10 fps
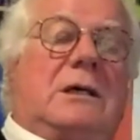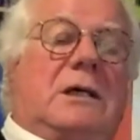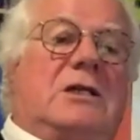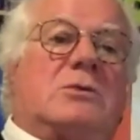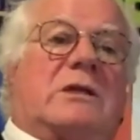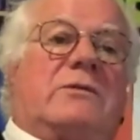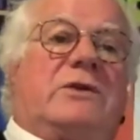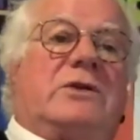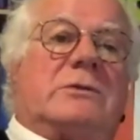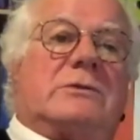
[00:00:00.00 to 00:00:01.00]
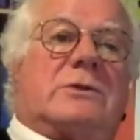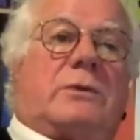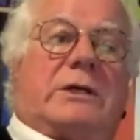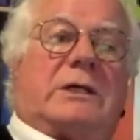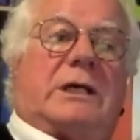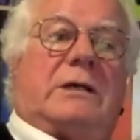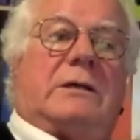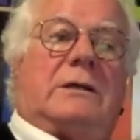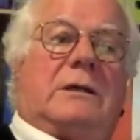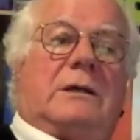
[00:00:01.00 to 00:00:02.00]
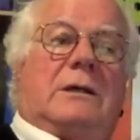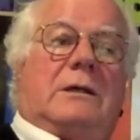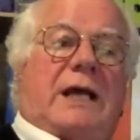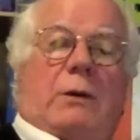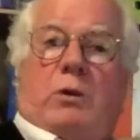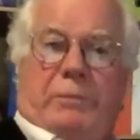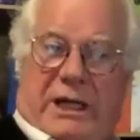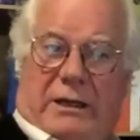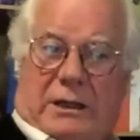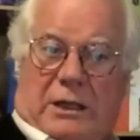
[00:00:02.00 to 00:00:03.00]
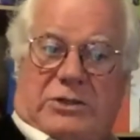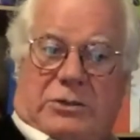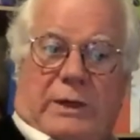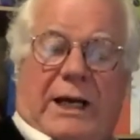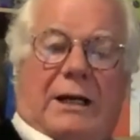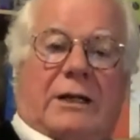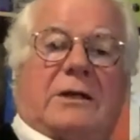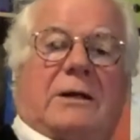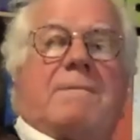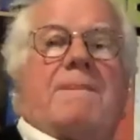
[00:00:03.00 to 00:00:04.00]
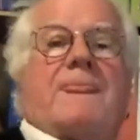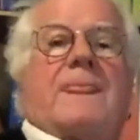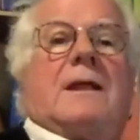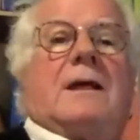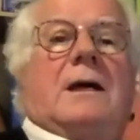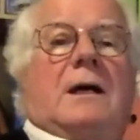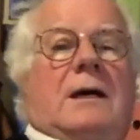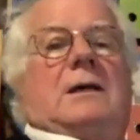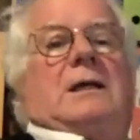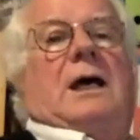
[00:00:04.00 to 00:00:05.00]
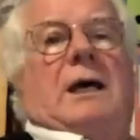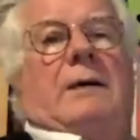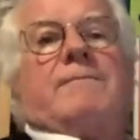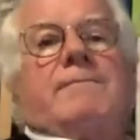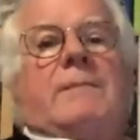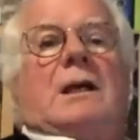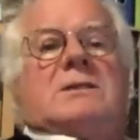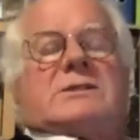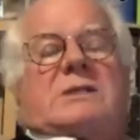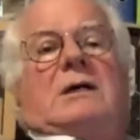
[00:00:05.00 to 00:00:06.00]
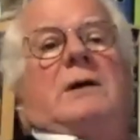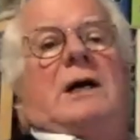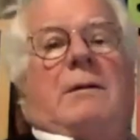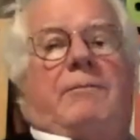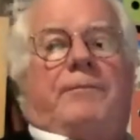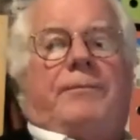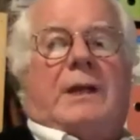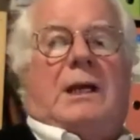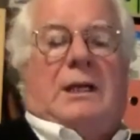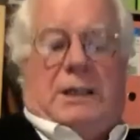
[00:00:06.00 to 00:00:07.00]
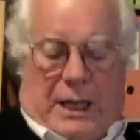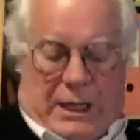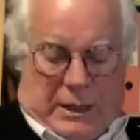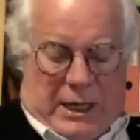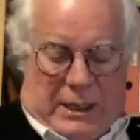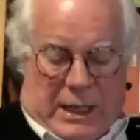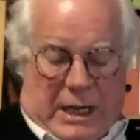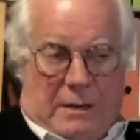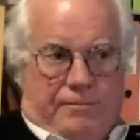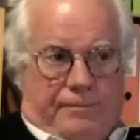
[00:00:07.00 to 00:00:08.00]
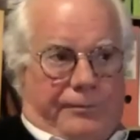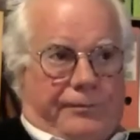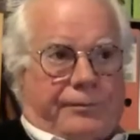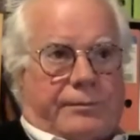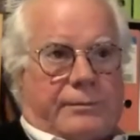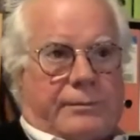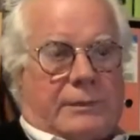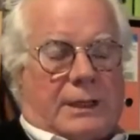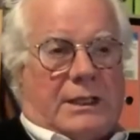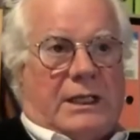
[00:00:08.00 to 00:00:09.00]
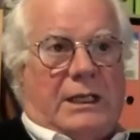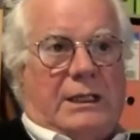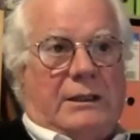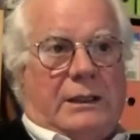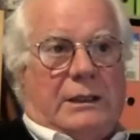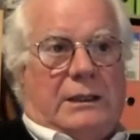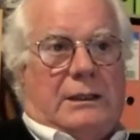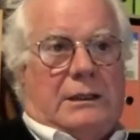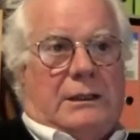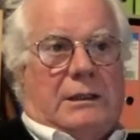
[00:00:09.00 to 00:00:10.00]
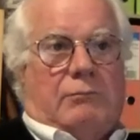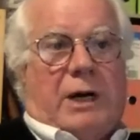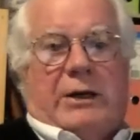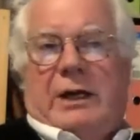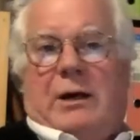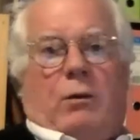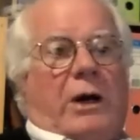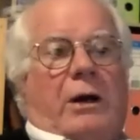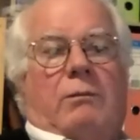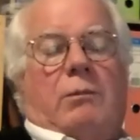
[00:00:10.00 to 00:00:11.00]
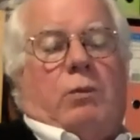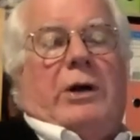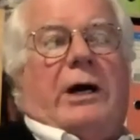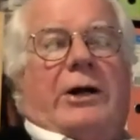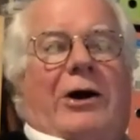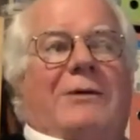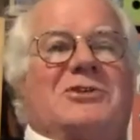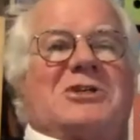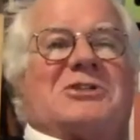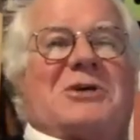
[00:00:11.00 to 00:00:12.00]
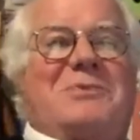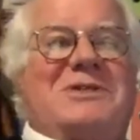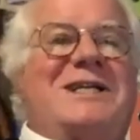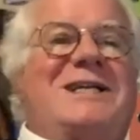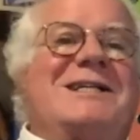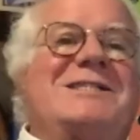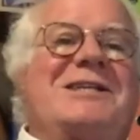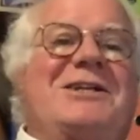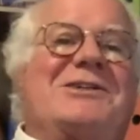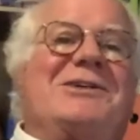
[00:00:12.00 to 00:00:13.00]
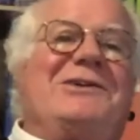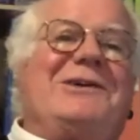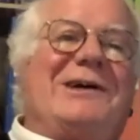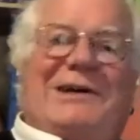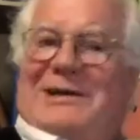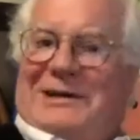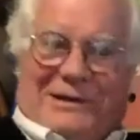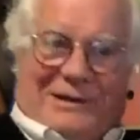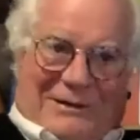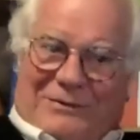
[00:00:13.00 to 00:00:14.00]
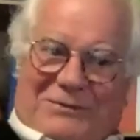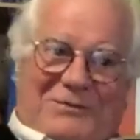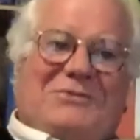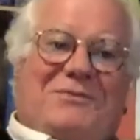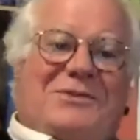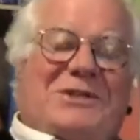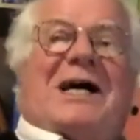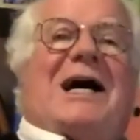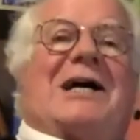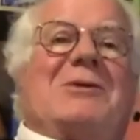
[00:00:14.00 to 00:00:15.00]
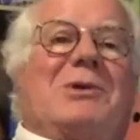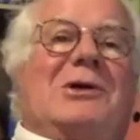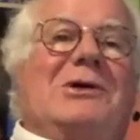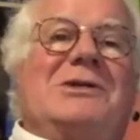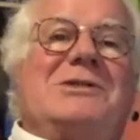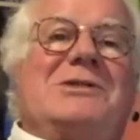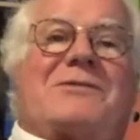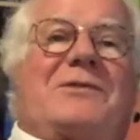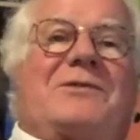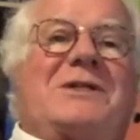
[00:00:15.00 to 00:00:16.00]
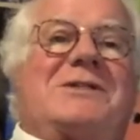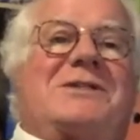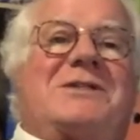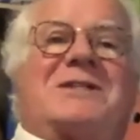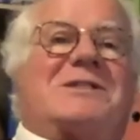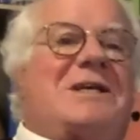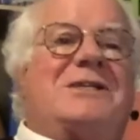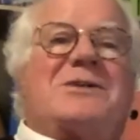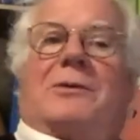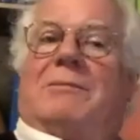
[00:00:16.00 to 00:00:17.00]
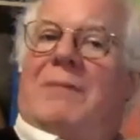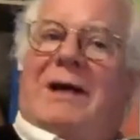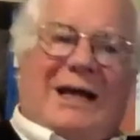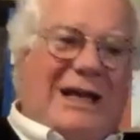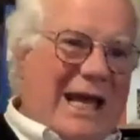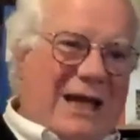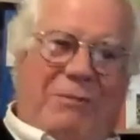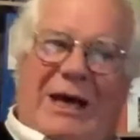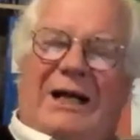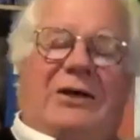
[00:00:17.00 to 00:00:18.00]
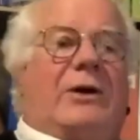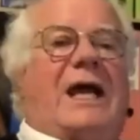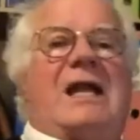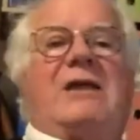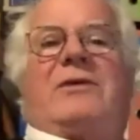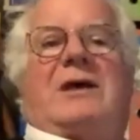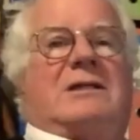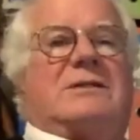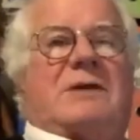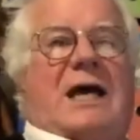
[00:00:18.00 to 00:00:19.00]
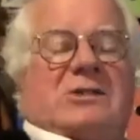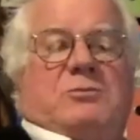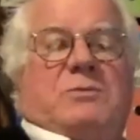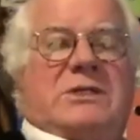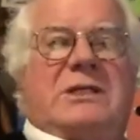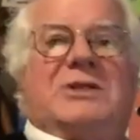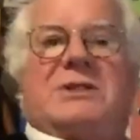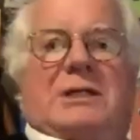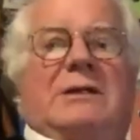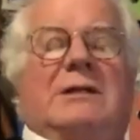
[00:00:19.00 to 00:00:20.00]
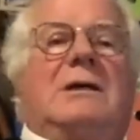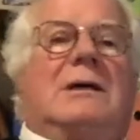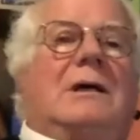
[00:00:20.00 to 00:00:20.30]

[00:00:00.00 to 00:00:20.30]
You just want the visuals to rotate that would be close so head, to reality. Head, head, yeah, yeah. yeah. So um, yeah, and uh, the but you know what I what I I'm just so busy listening to Chicago blues, 50s and 60s, or Lead Belly or anything. It's as a musician,